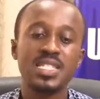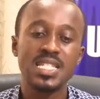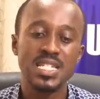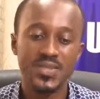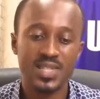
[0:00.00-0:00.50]

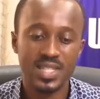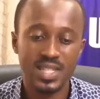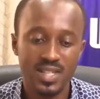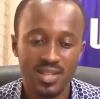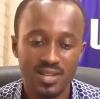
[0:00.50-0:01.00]

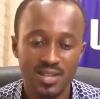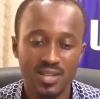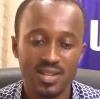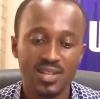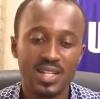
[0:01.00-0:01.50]
security.
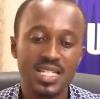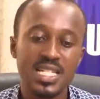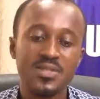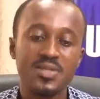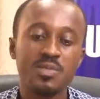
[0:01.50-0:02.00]
Then
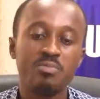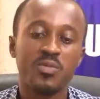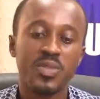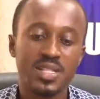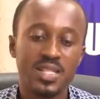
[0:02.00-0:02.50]
security
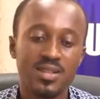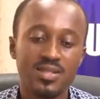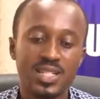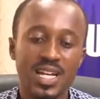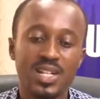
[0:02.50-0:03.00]

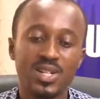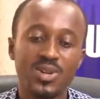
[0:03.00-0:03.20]
professionals can